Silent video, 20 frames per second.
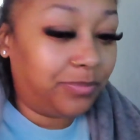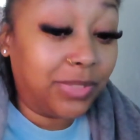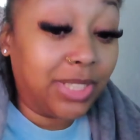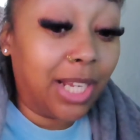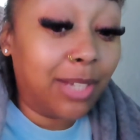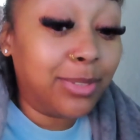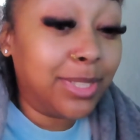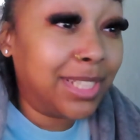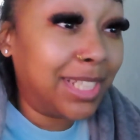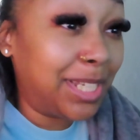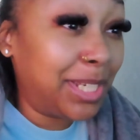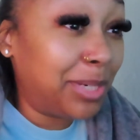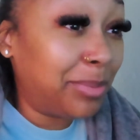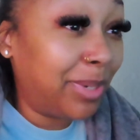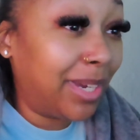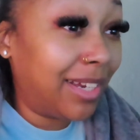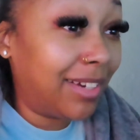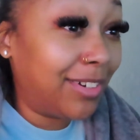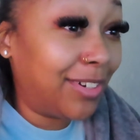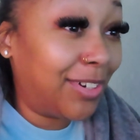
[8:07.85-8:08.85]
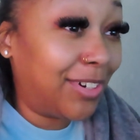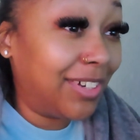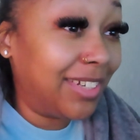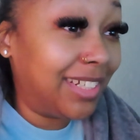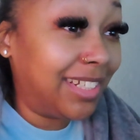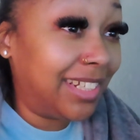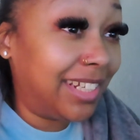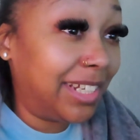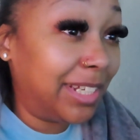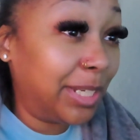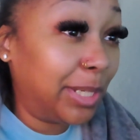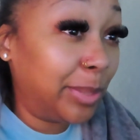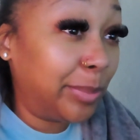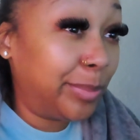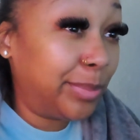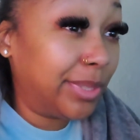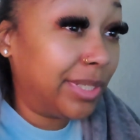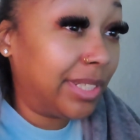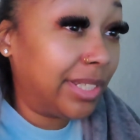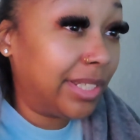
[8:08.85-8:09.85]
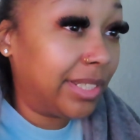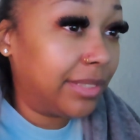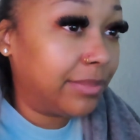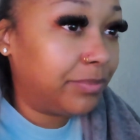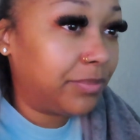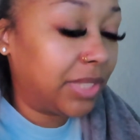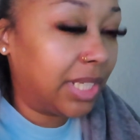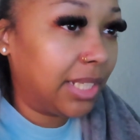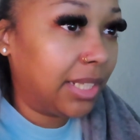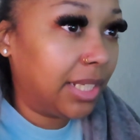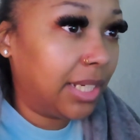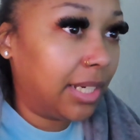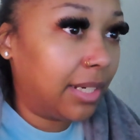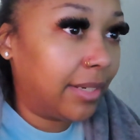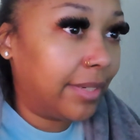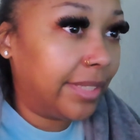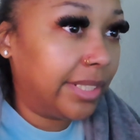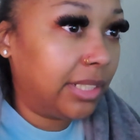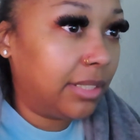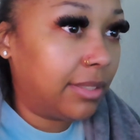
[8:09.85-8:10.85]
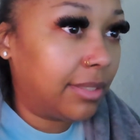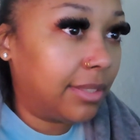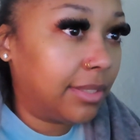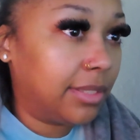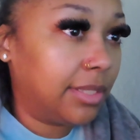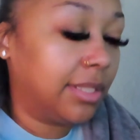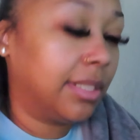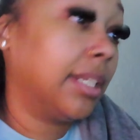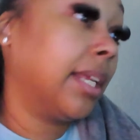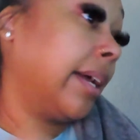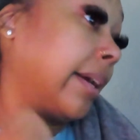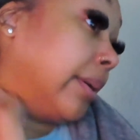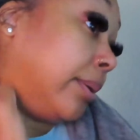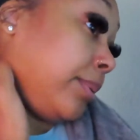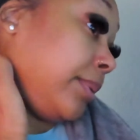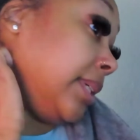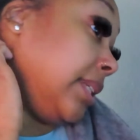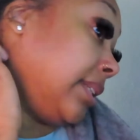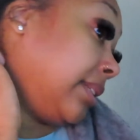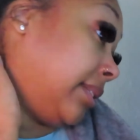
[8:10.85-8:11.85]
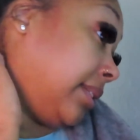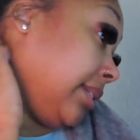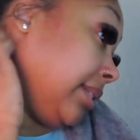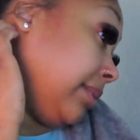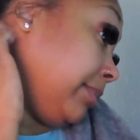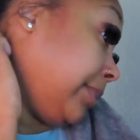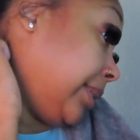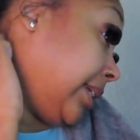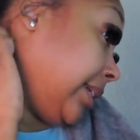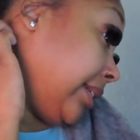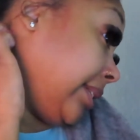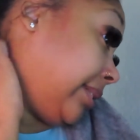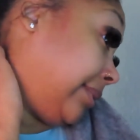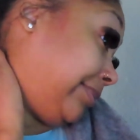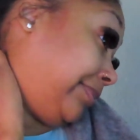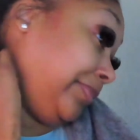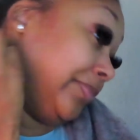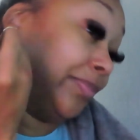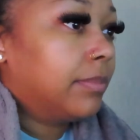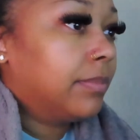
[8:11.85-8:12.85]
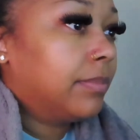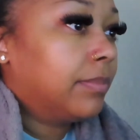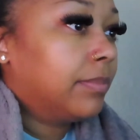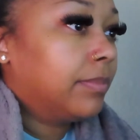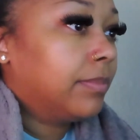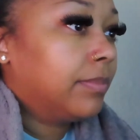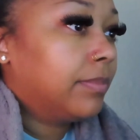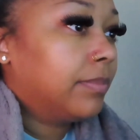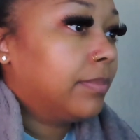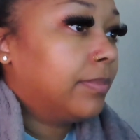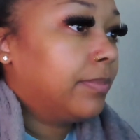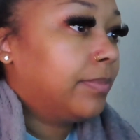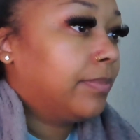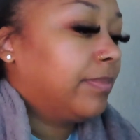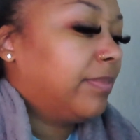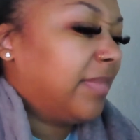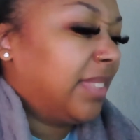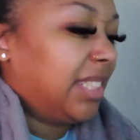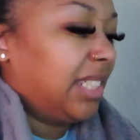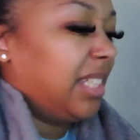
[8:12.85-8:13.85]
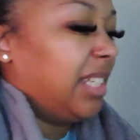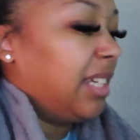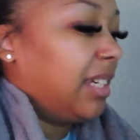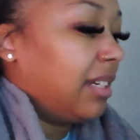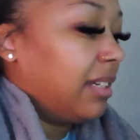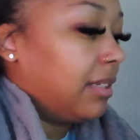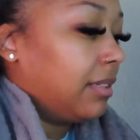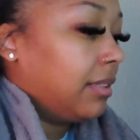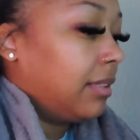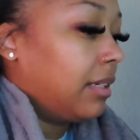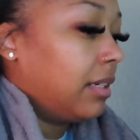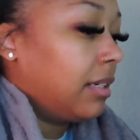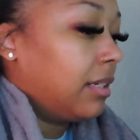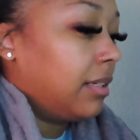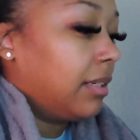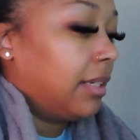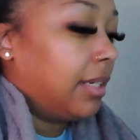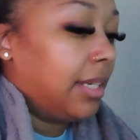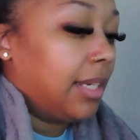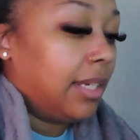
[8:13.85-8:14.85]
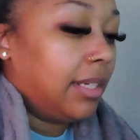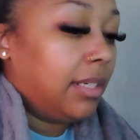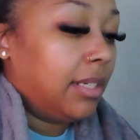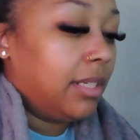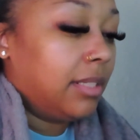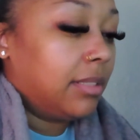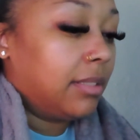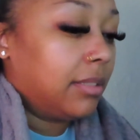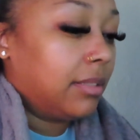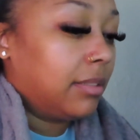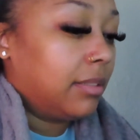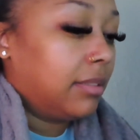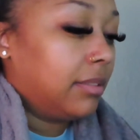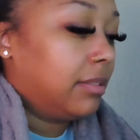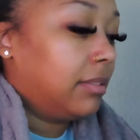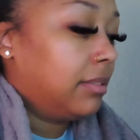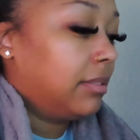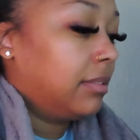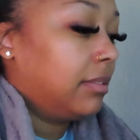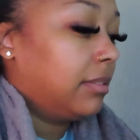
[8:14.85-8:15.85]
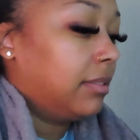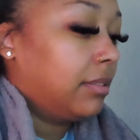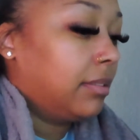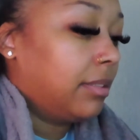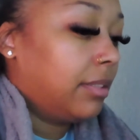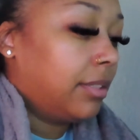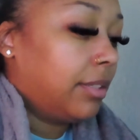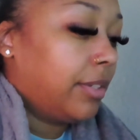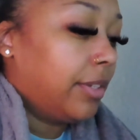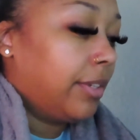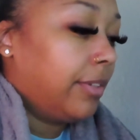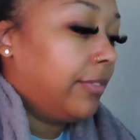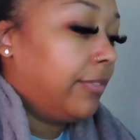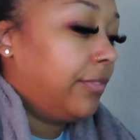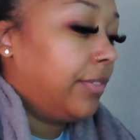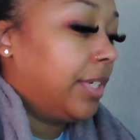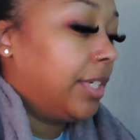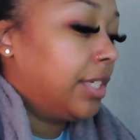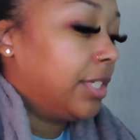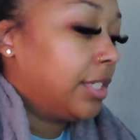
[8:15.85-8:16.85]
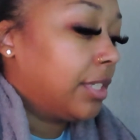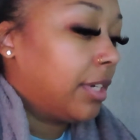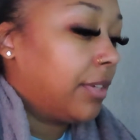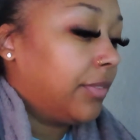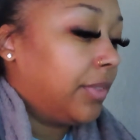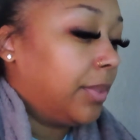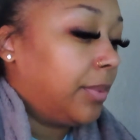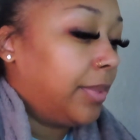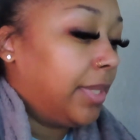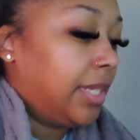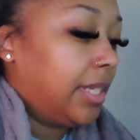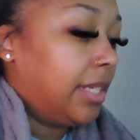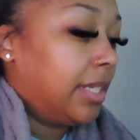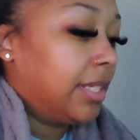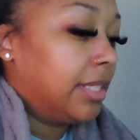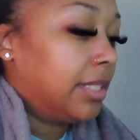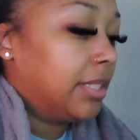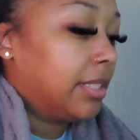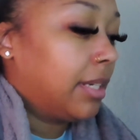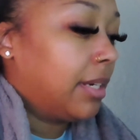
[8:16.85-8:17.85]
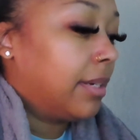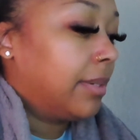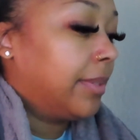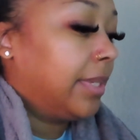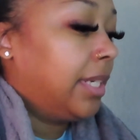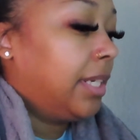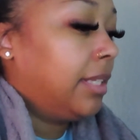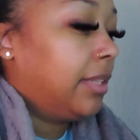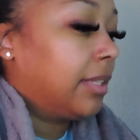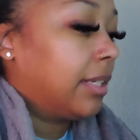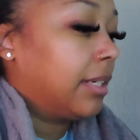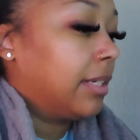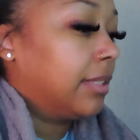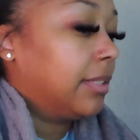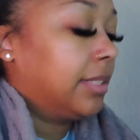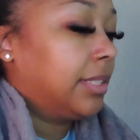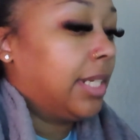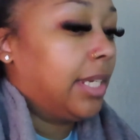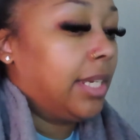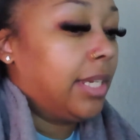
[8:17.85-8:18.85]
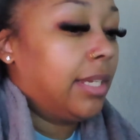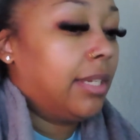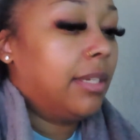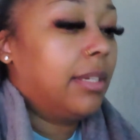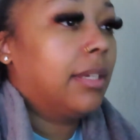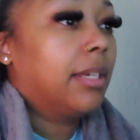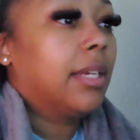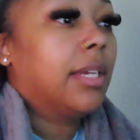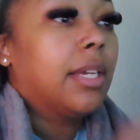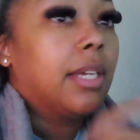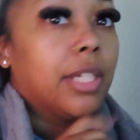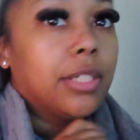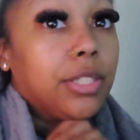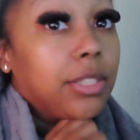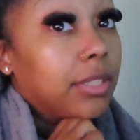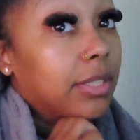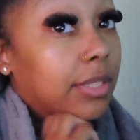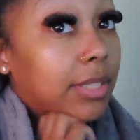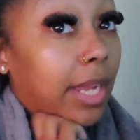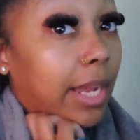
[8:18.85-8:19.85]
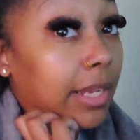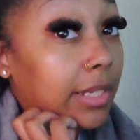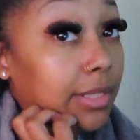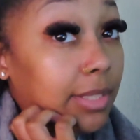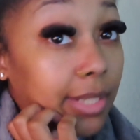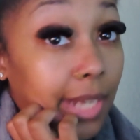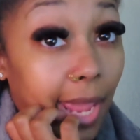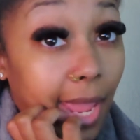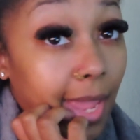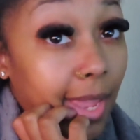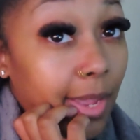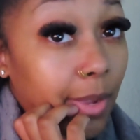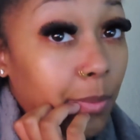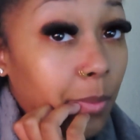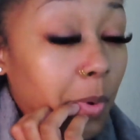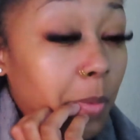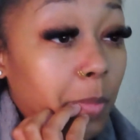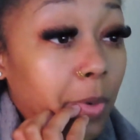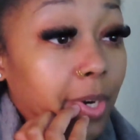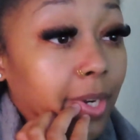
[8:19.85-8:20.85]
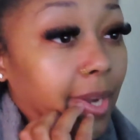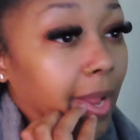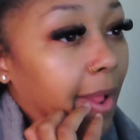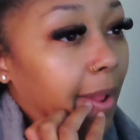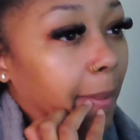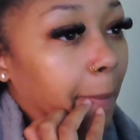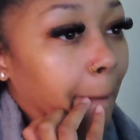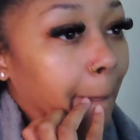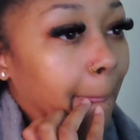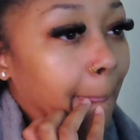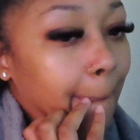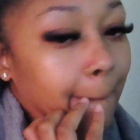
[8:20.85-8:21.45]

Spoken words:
I was thinking about calling in, but I think I already called in like once this month. Yeah, I need to finish off the week. It's already Thursday. Just got today and one more day.